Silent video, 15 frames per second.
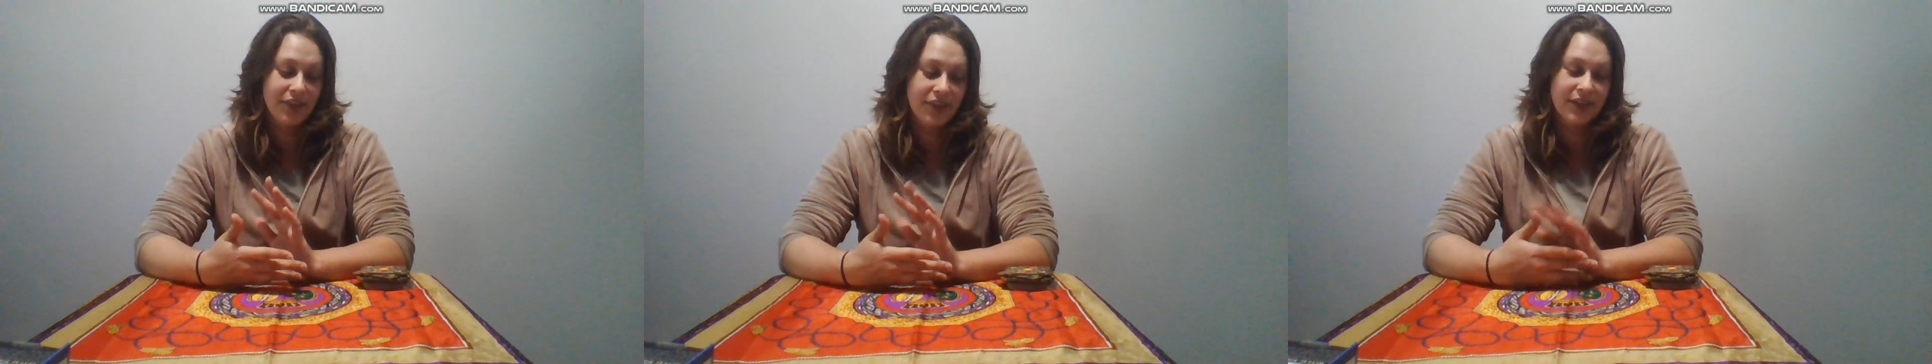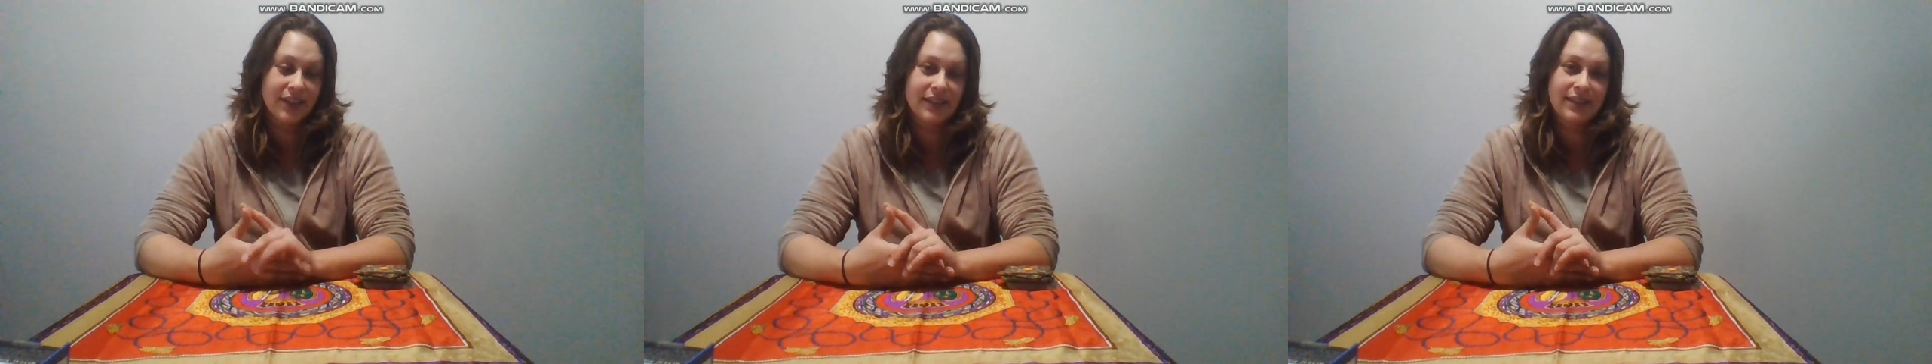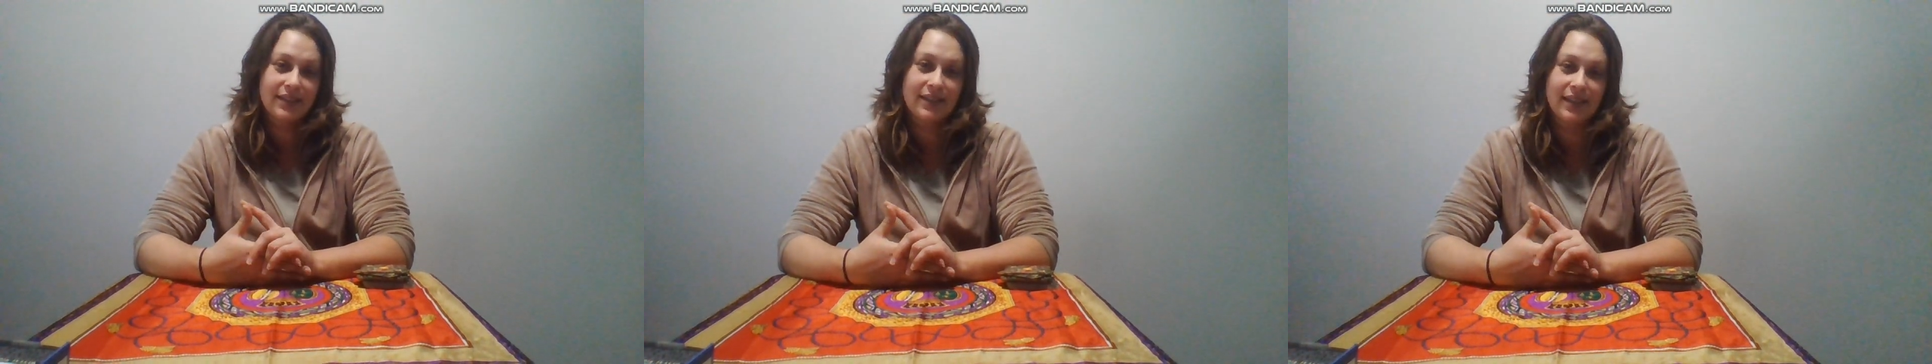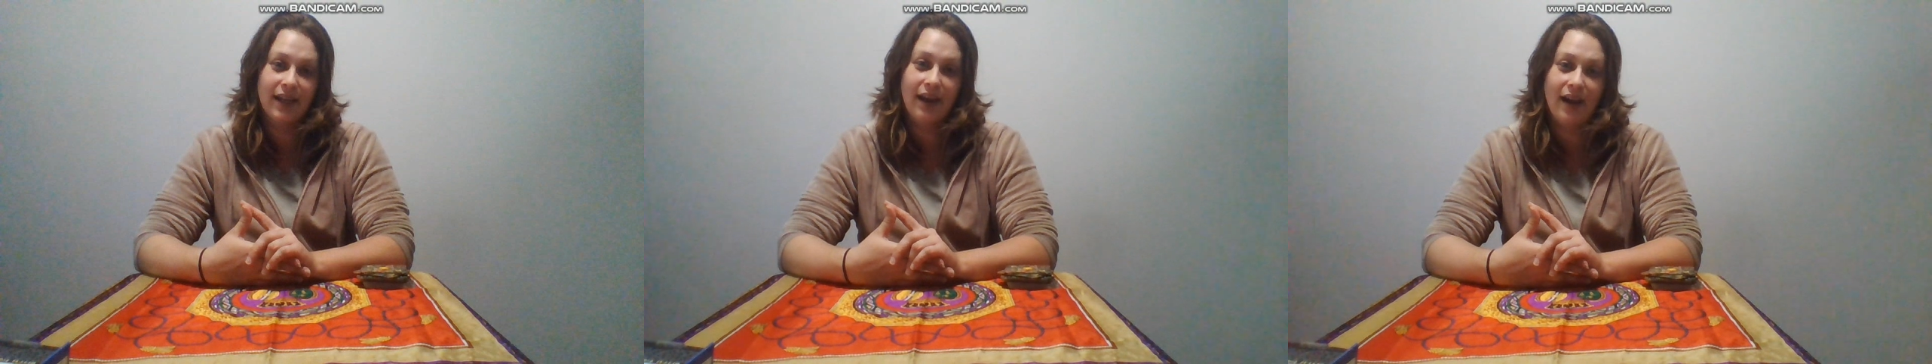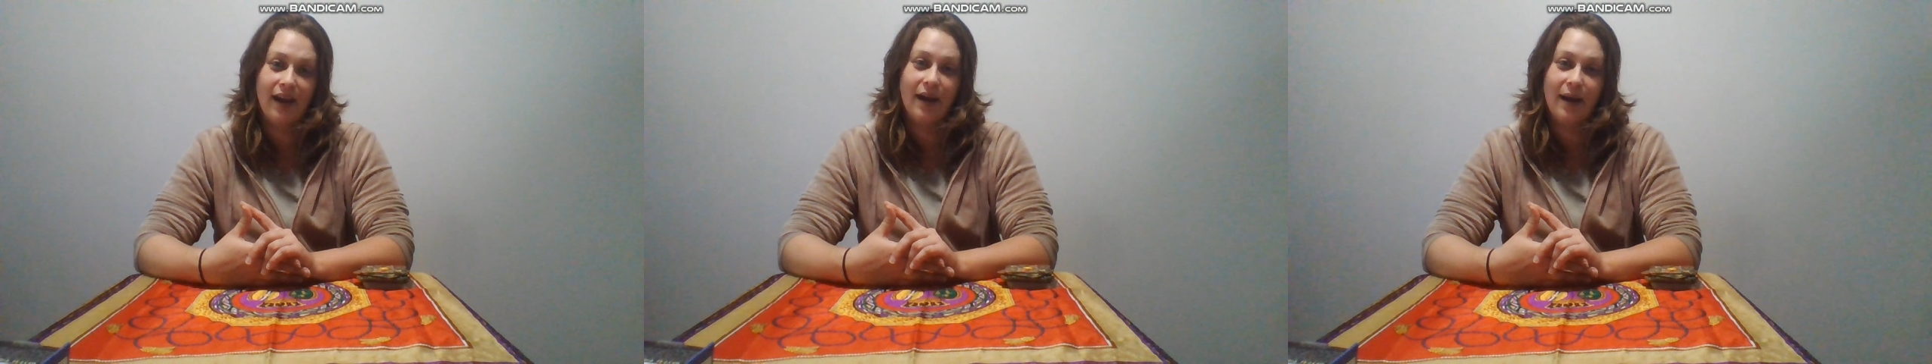this,
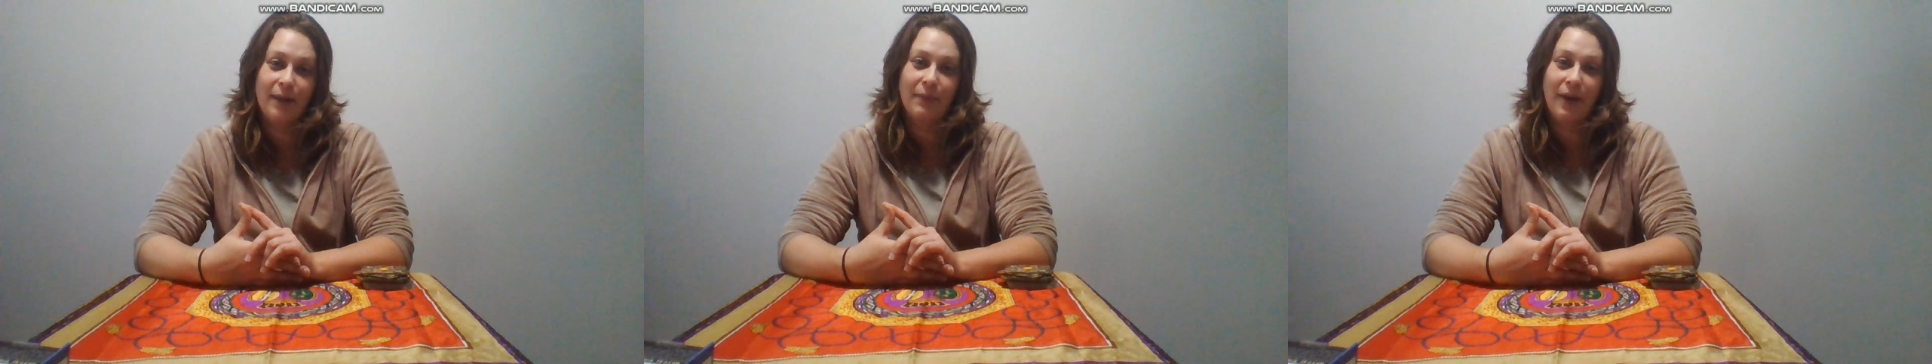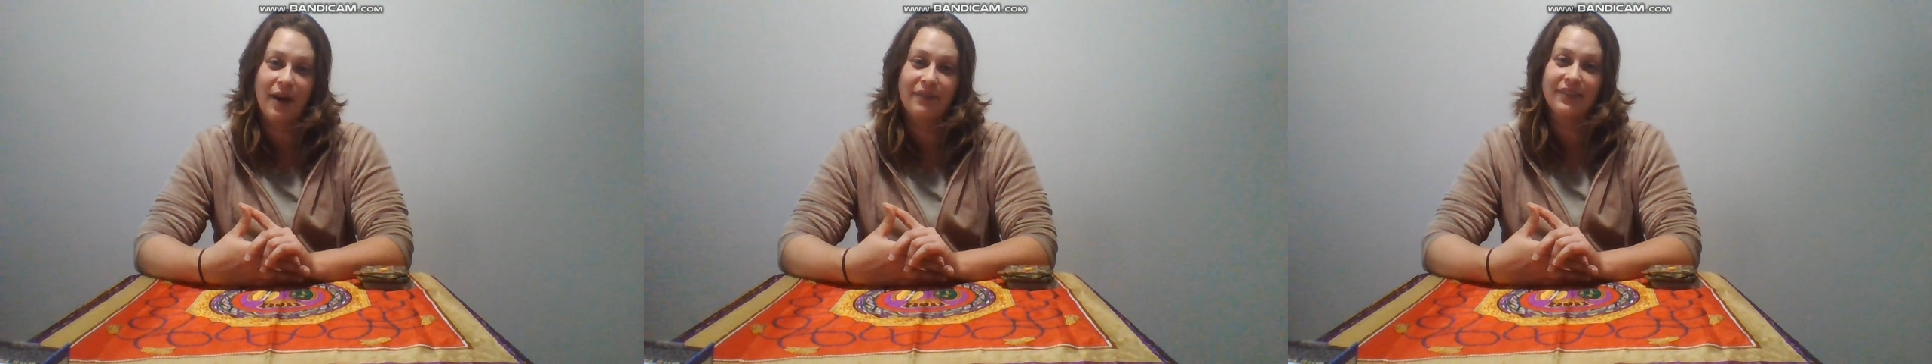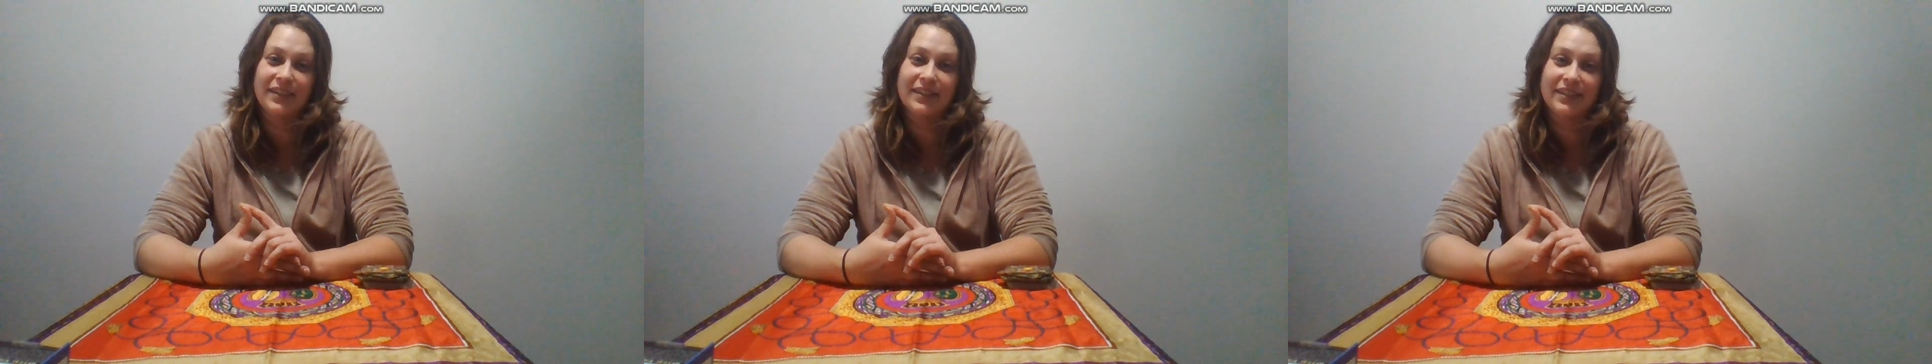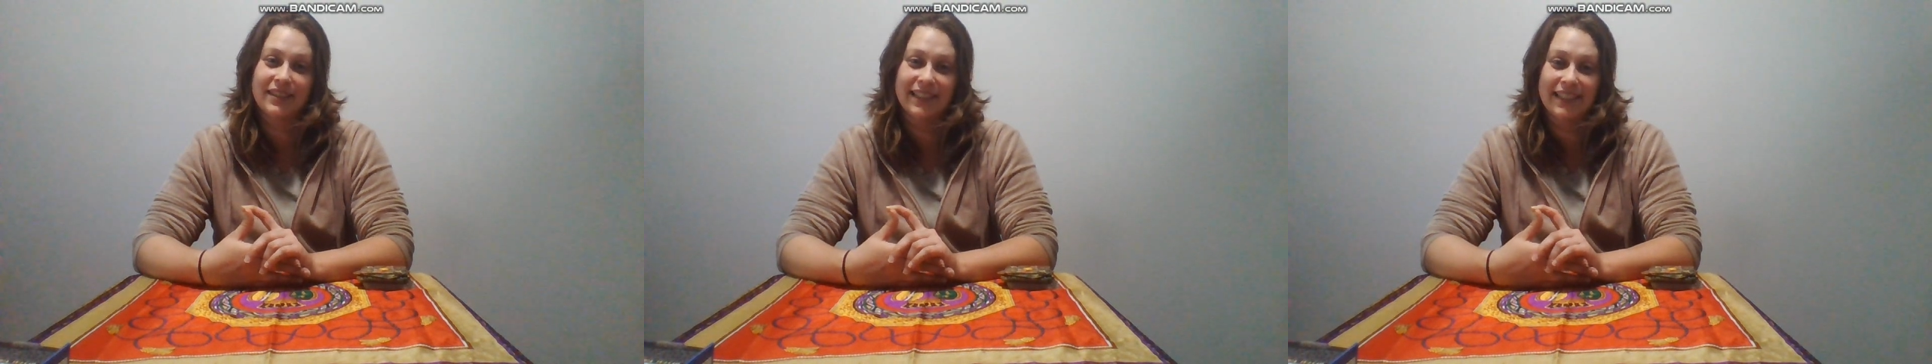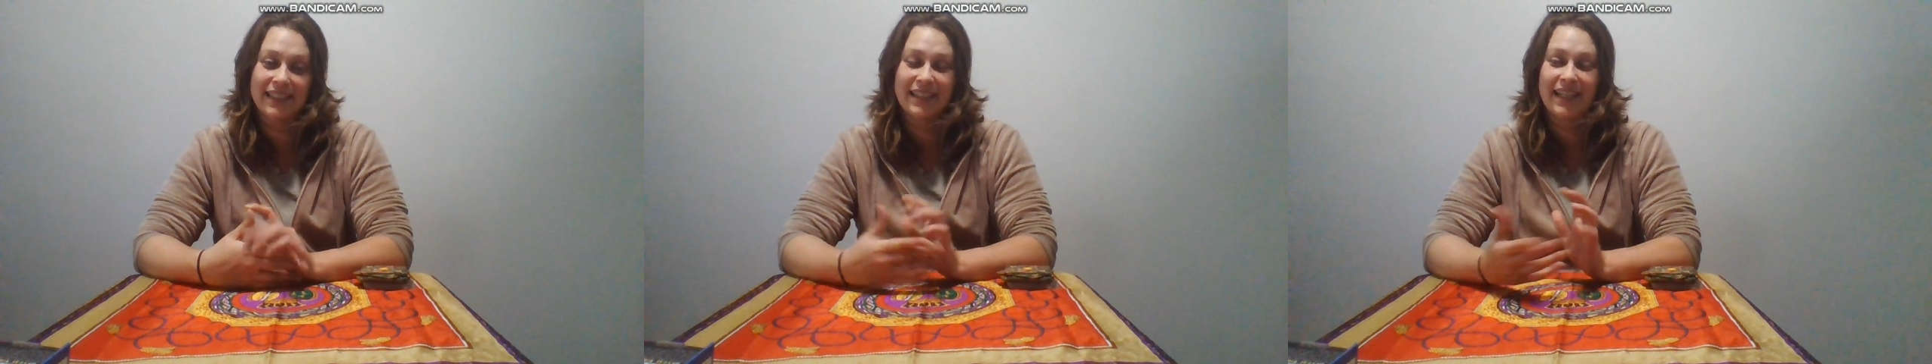
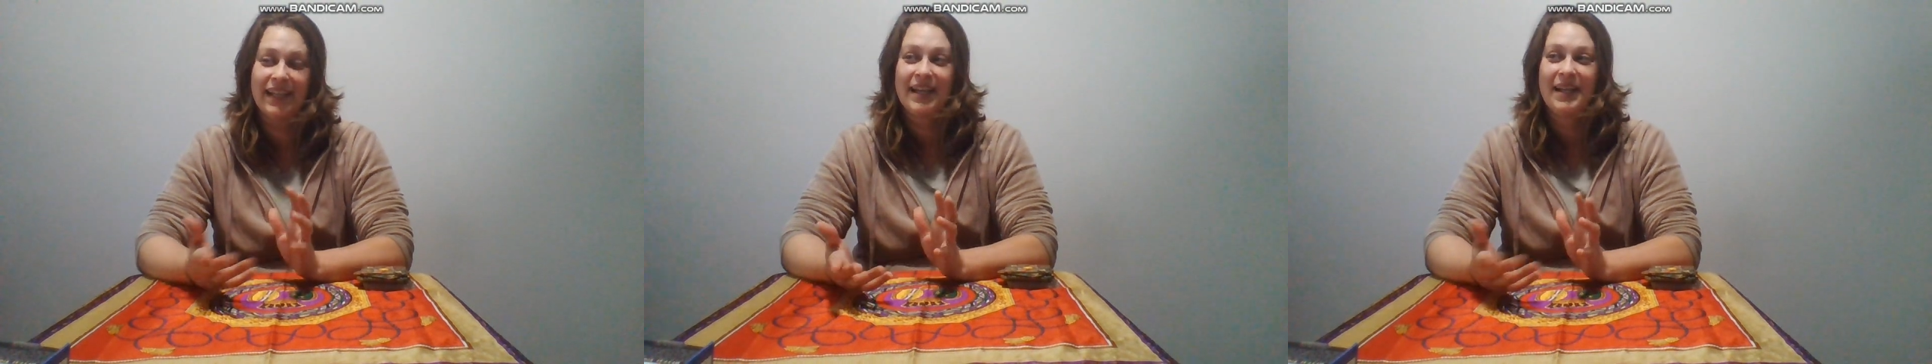obviously